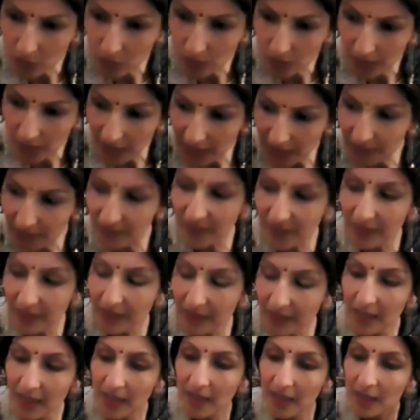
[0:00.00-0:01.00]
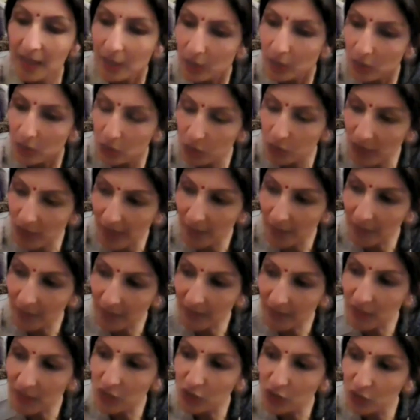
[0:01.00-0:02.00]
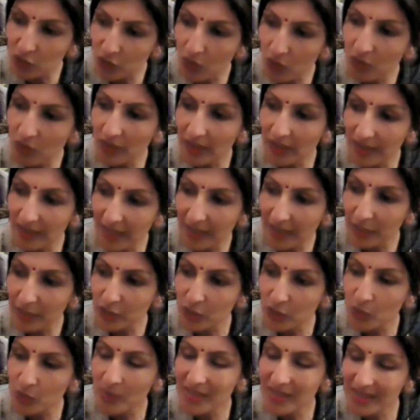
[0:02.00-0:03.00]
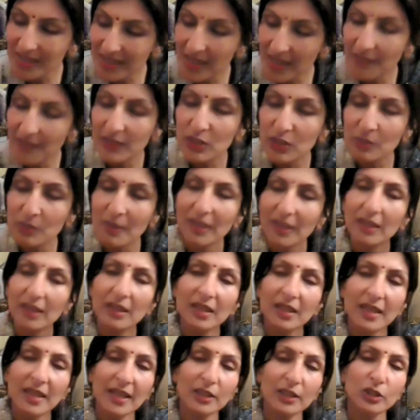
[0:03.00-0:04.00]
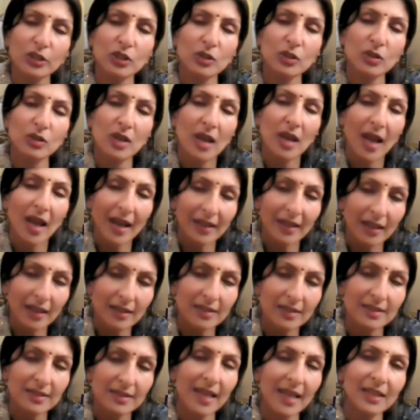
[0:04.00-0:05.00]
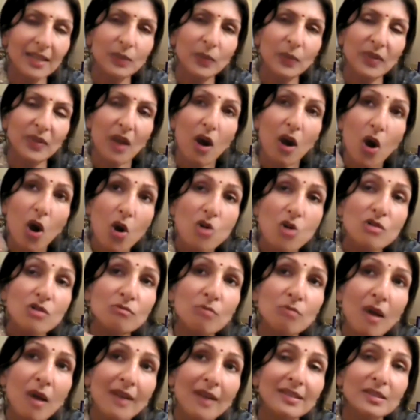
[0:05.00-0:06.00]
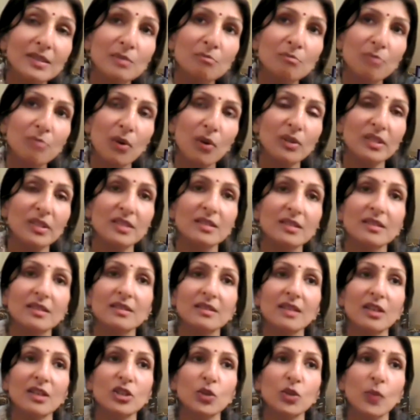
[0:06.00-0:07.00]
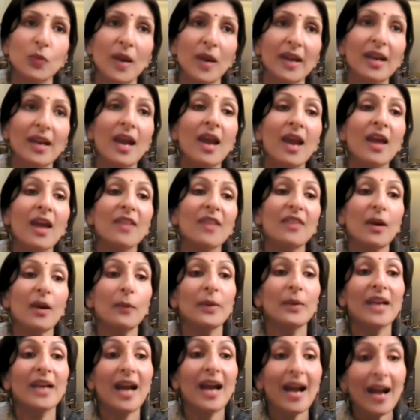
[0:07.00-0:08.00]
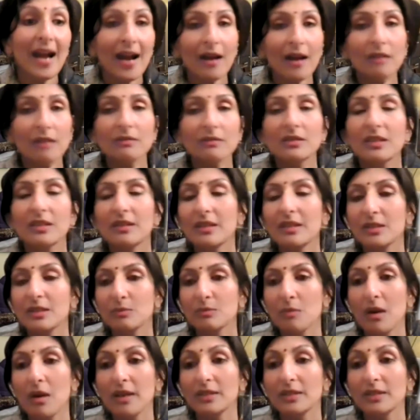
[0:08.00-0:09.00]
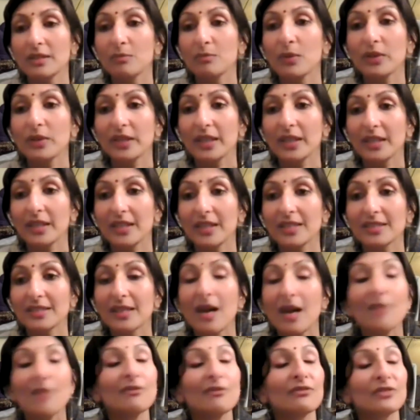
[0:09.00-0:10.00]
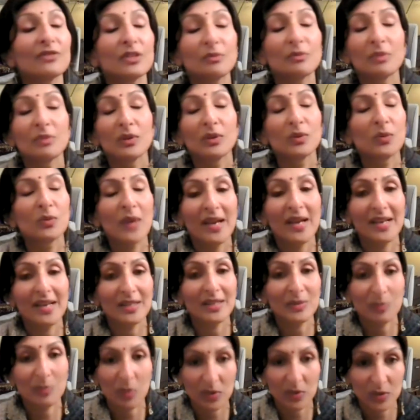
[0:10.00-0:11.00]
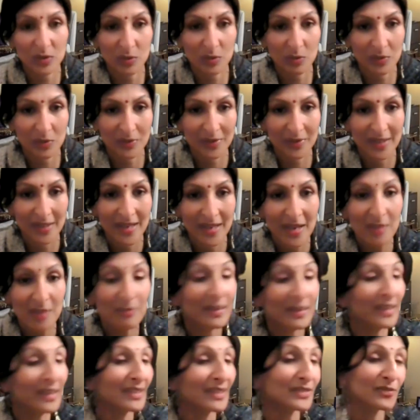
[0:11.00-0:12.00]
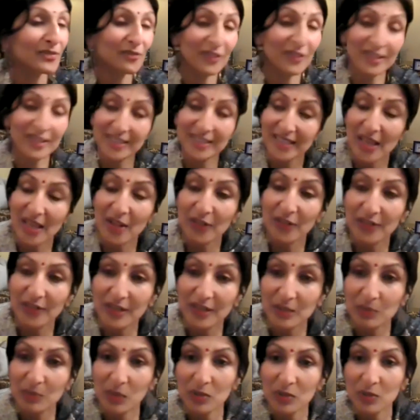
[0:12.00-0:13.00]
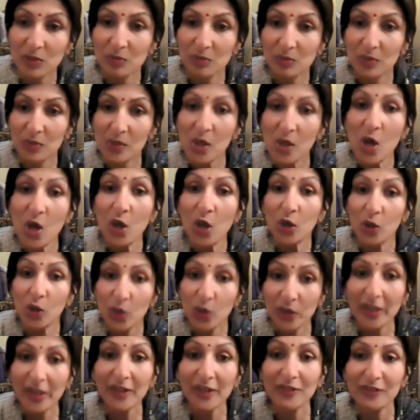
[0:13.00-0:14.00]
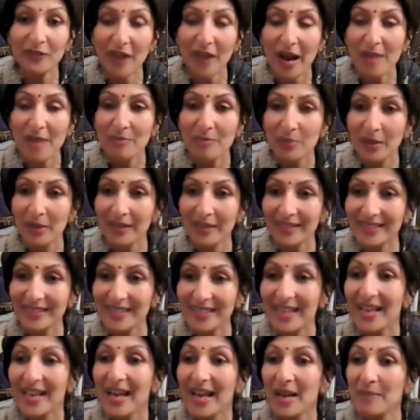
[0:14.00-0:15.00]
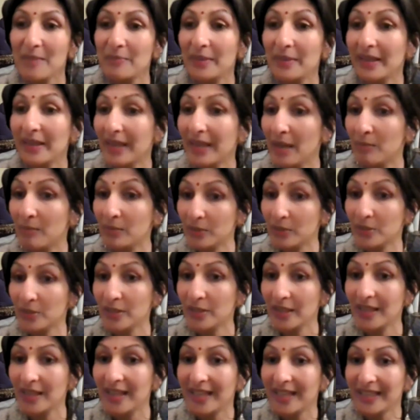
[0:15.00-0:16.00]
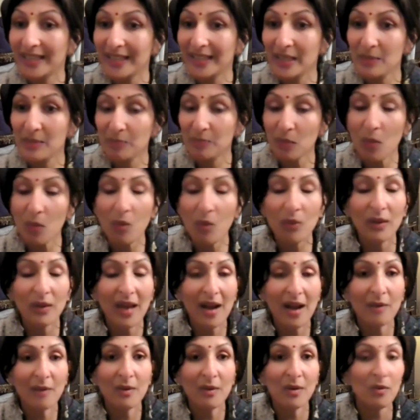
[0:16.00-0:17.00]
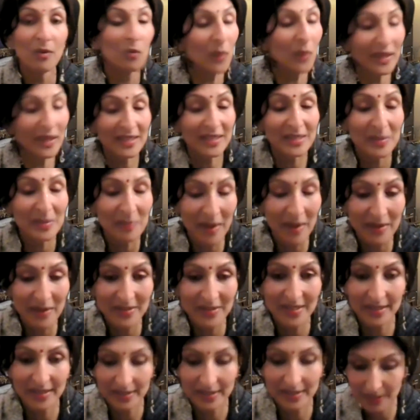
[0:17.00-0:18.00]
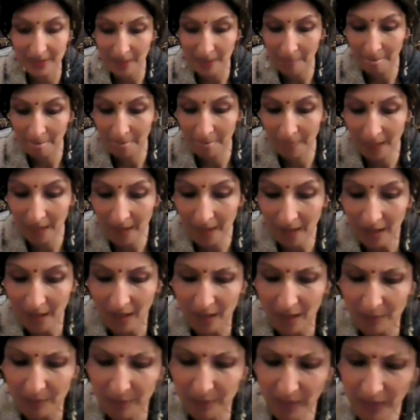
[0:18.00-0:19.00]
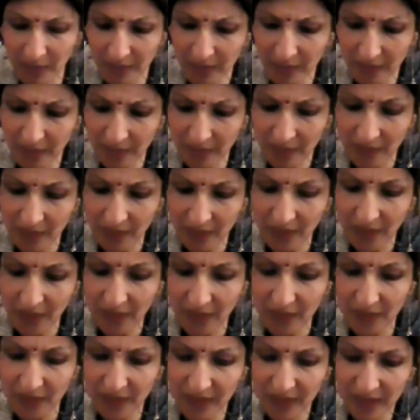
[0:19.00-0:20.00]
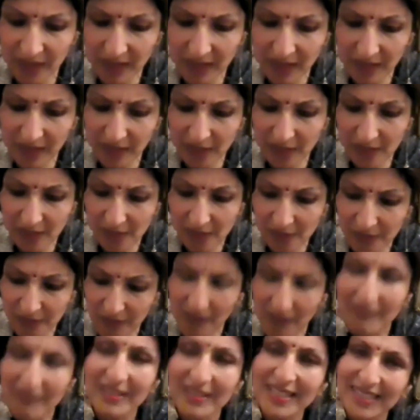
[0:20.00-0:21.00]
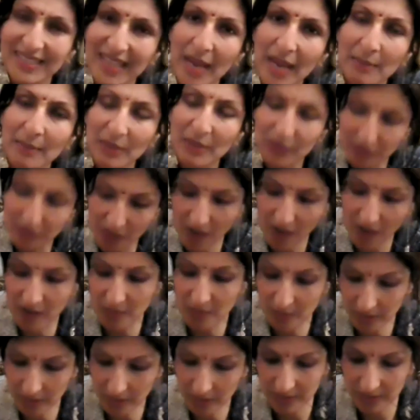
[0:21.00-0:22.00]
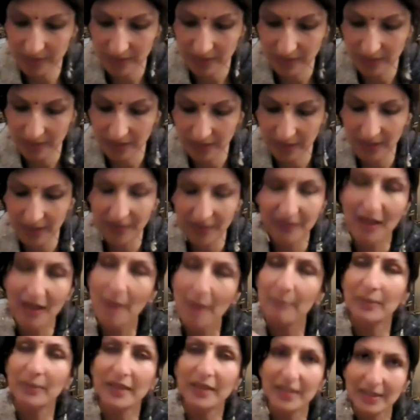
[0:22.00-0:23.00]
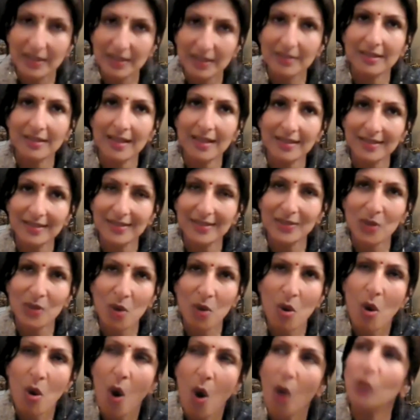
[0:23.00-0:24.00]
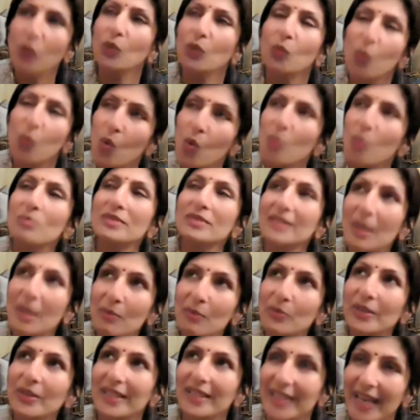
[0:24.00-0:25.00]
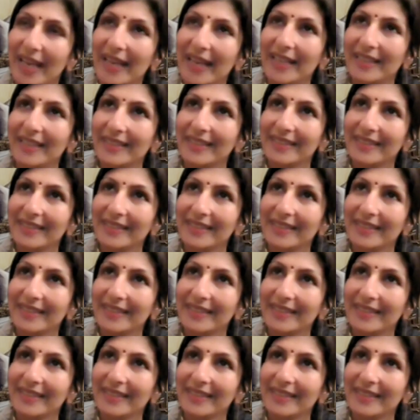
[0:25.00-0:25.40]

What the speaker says: even create a very strong connection or endeavor to make a connection and understanding with our own minds and bodies in such a way that we are housed in this mind and body in as comfortable a way as possible, being as fit and healthy as possible, looking vibrant, and being able to keep all our wits about us. But the very same environment that pleases us on a warm summery day